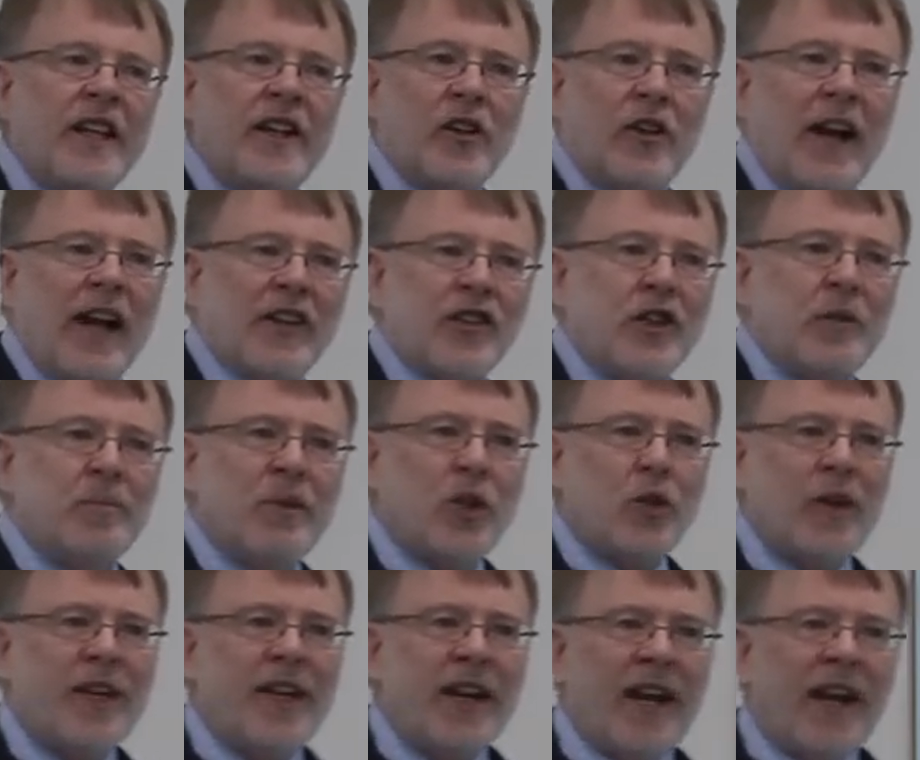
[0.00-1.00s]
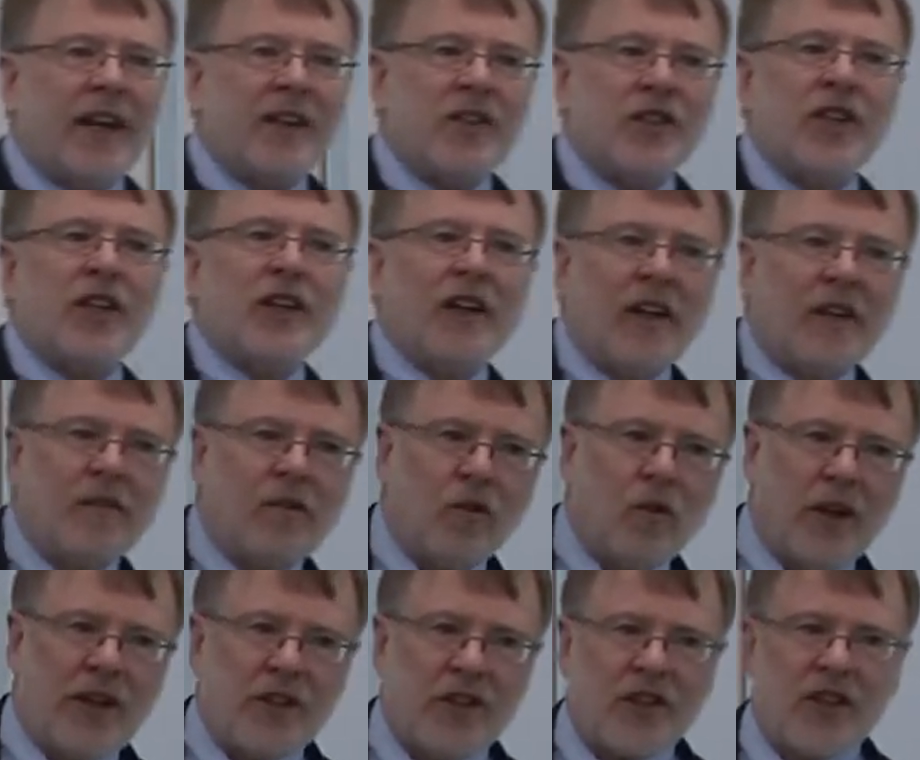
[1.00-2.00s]
interaction between exit and
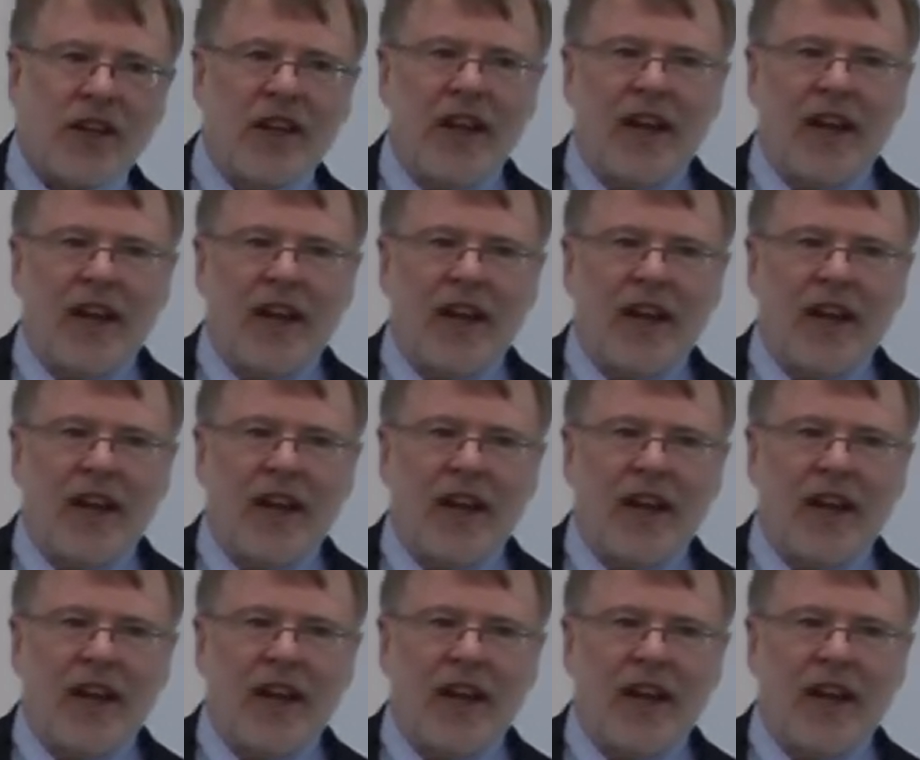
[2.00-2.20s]
voice.